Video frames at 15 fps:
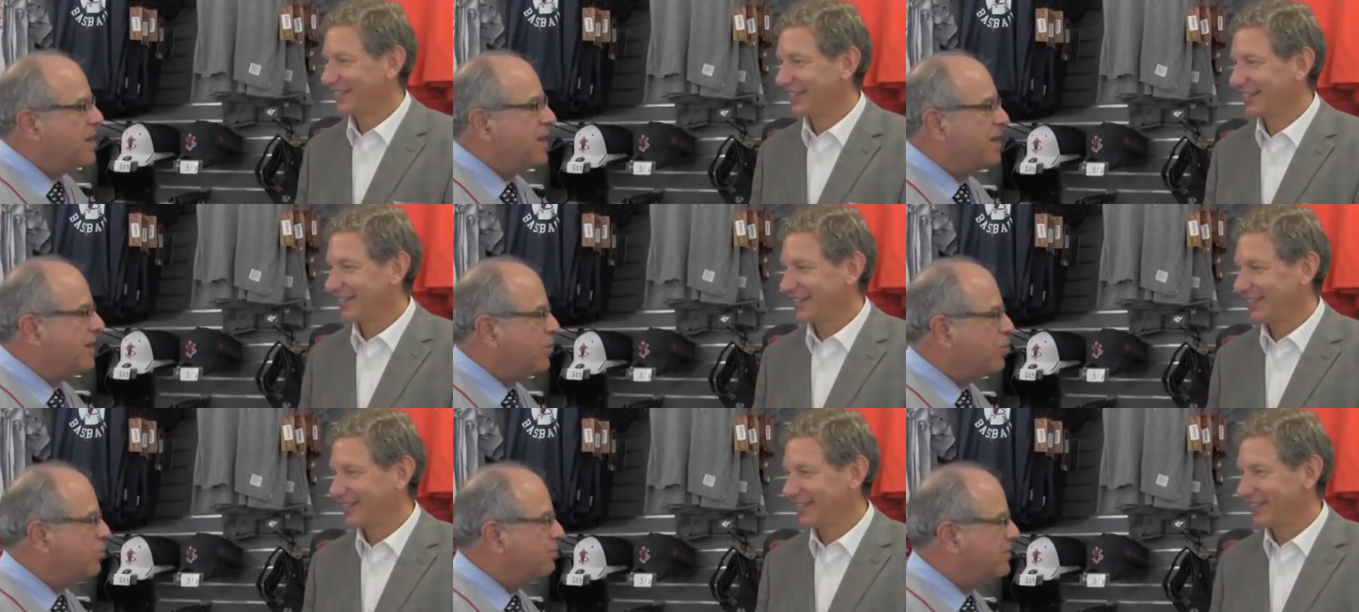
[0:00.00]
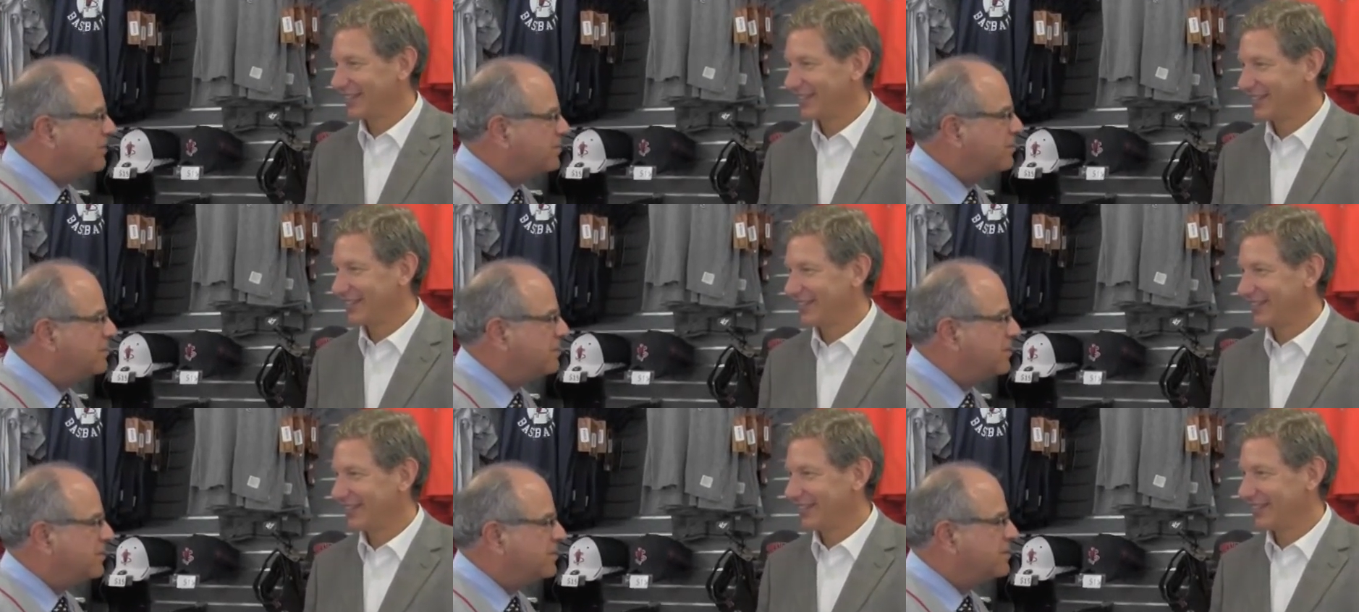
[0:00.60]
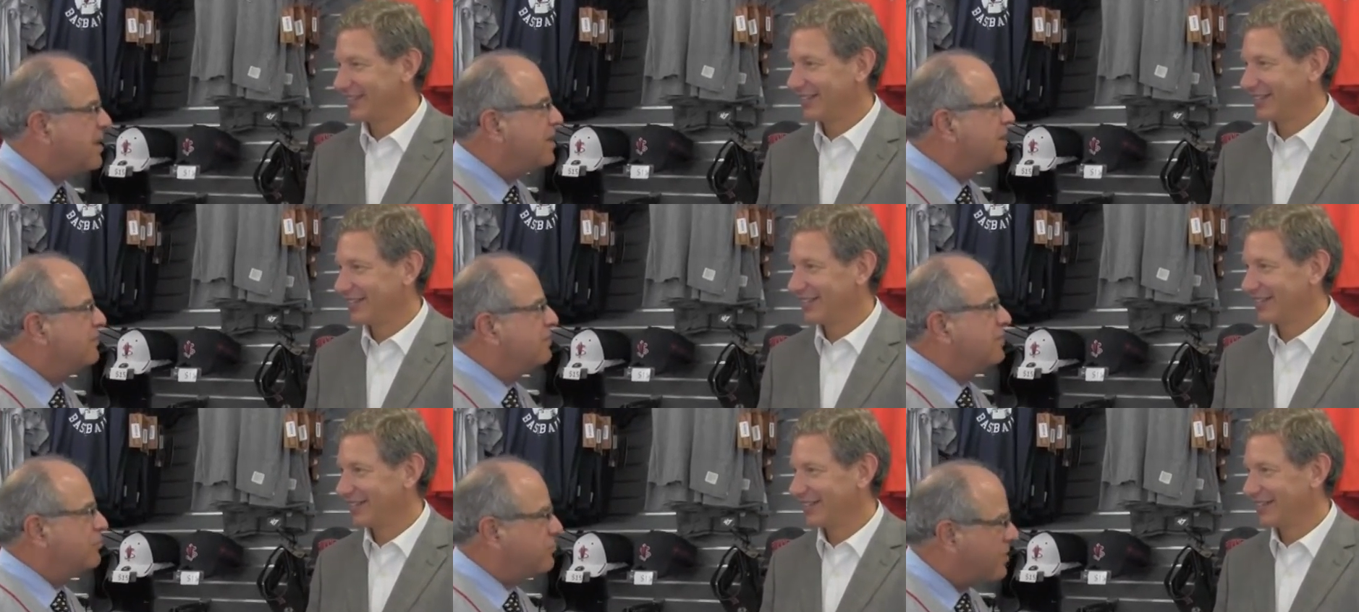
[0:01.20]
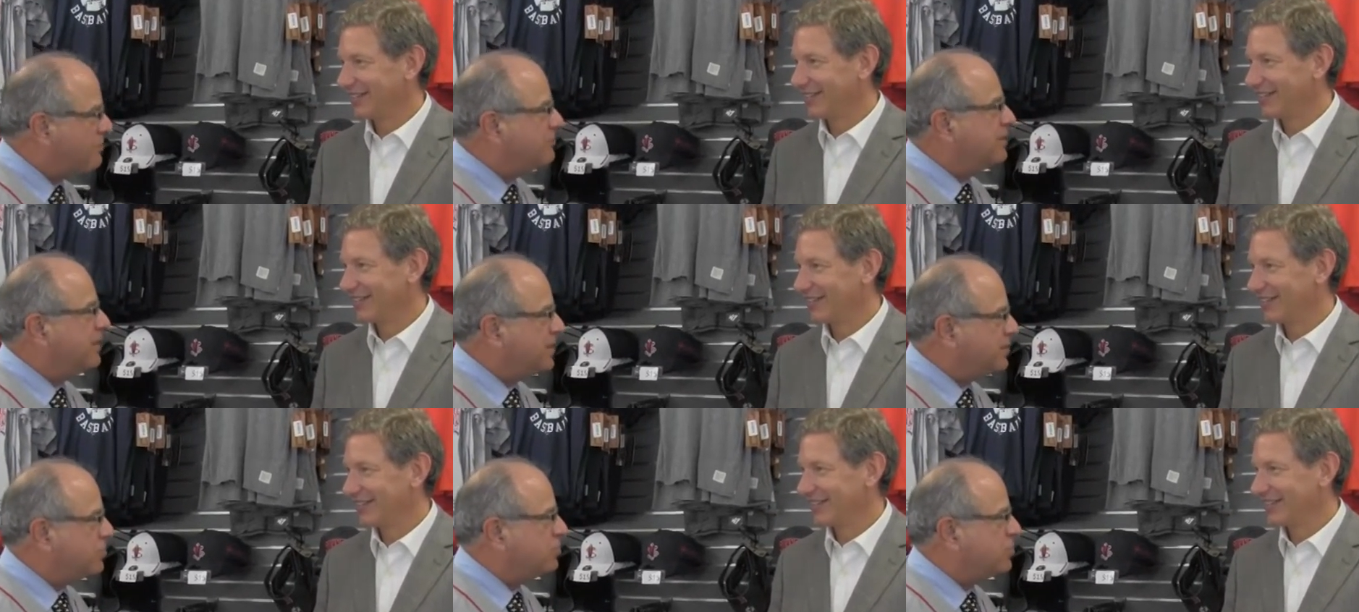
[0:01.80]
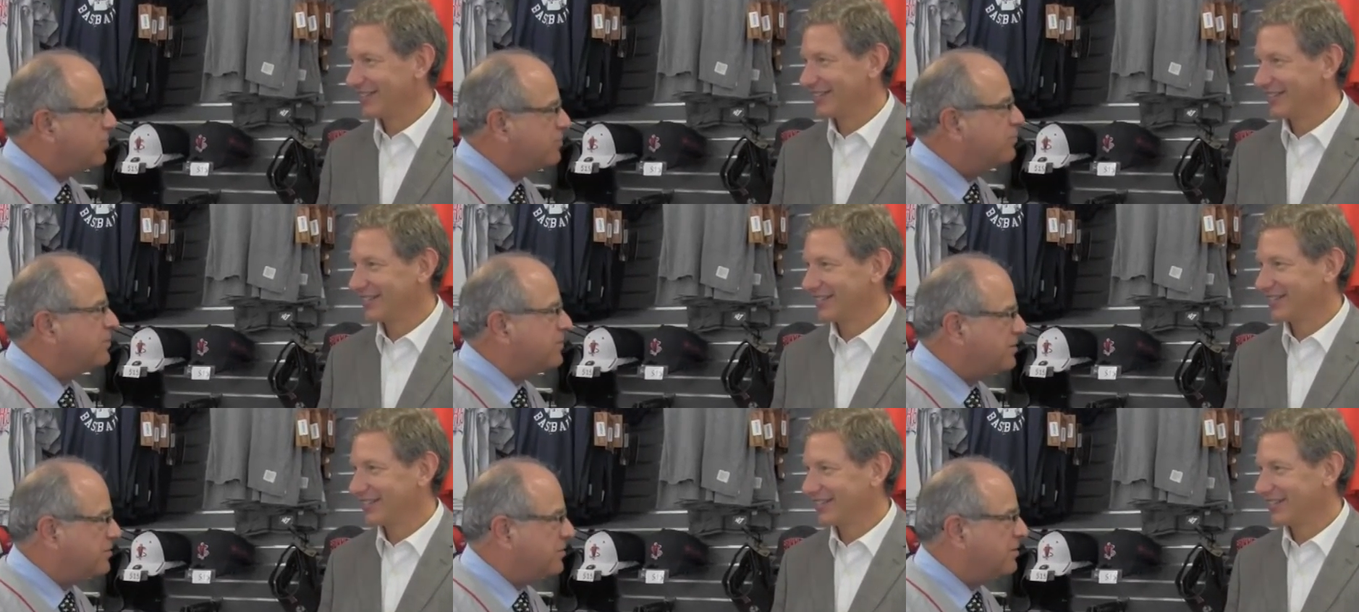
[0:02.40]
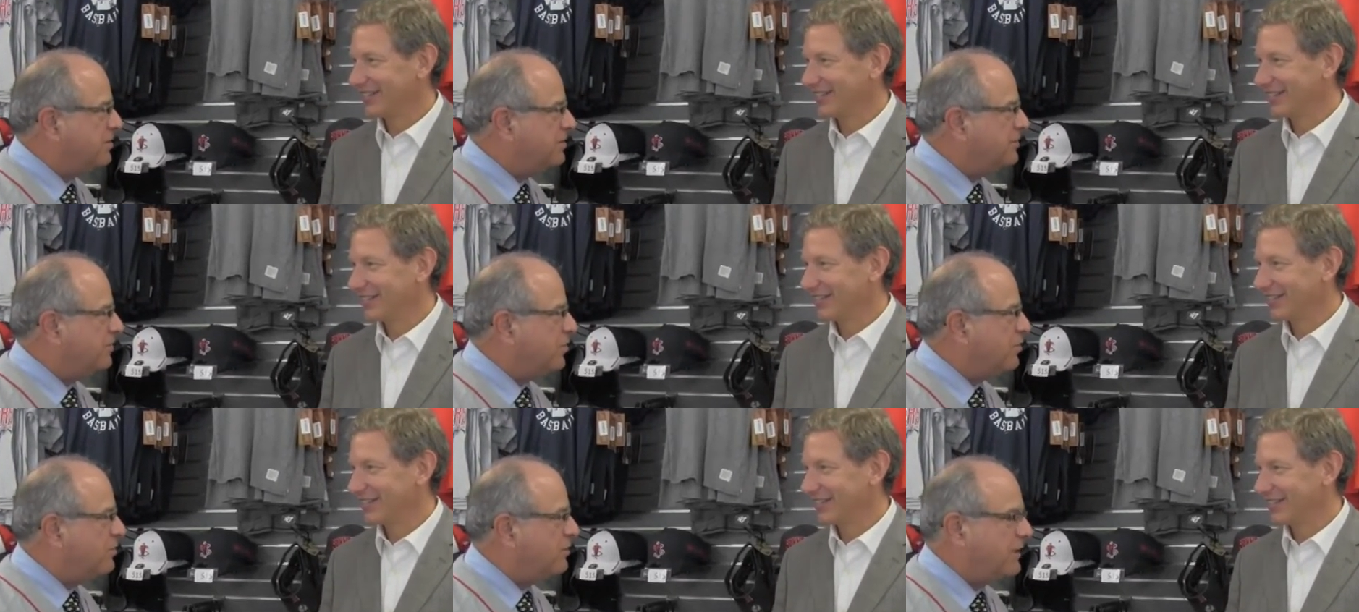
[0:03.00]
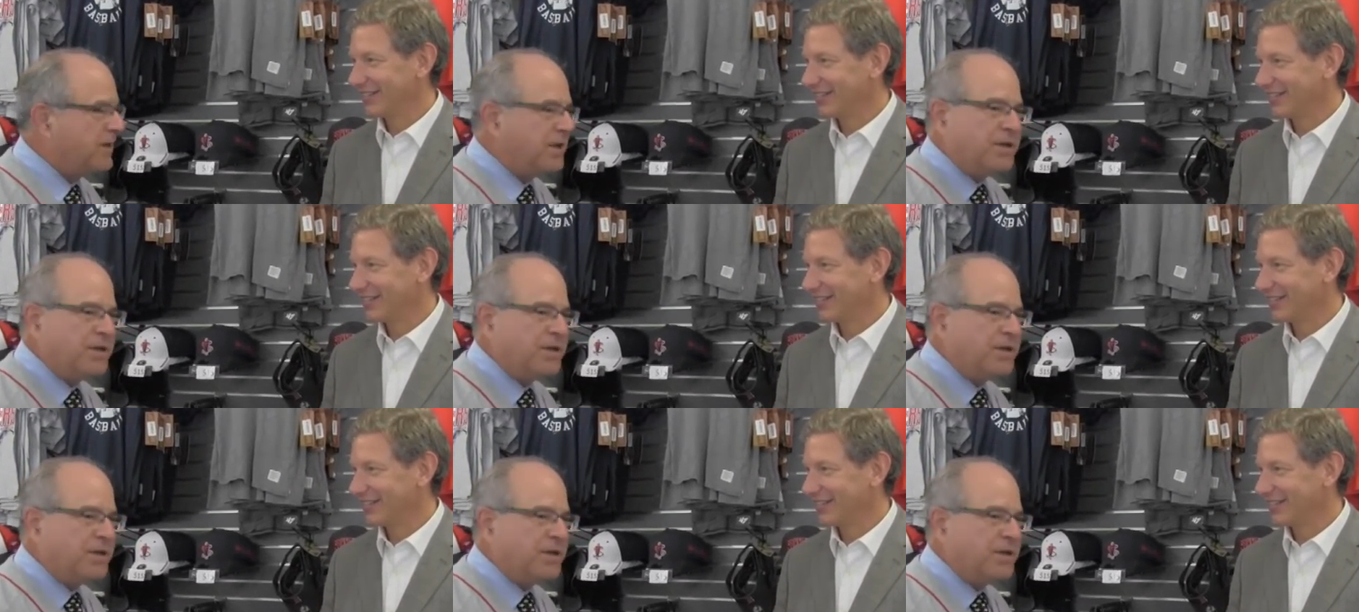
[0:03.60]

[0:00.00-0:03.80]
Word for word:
Speaker 1: And I hope this is the start of a great relationship with the city of Lowell.